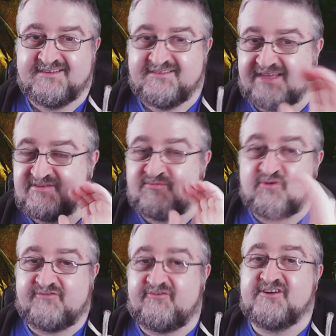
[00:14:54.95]
That was more
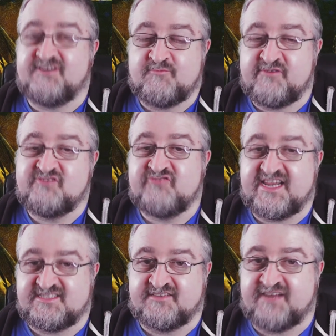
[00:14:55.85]
fun and more
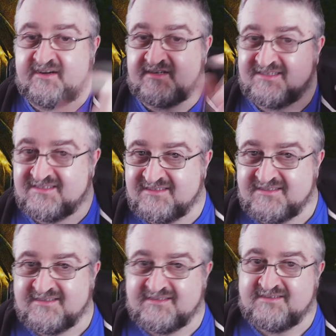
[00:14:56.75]
interesting than,
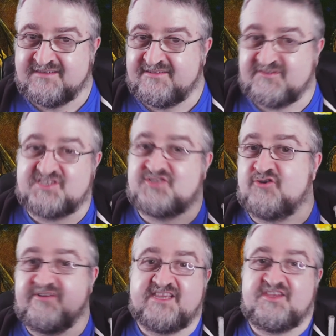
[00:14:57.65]
there was a
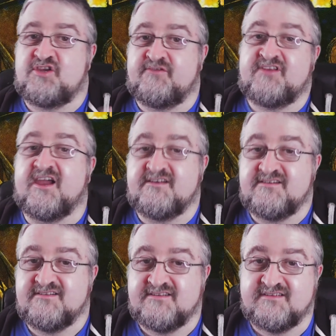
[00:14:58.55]
story there you could have done,
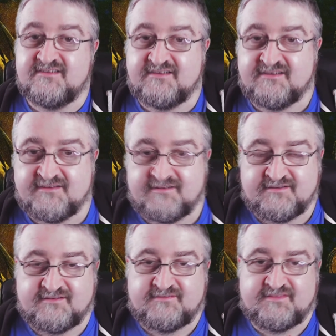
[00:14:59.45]

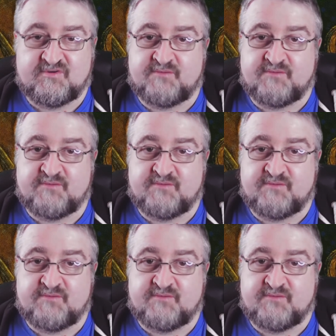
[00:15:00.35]
that would have been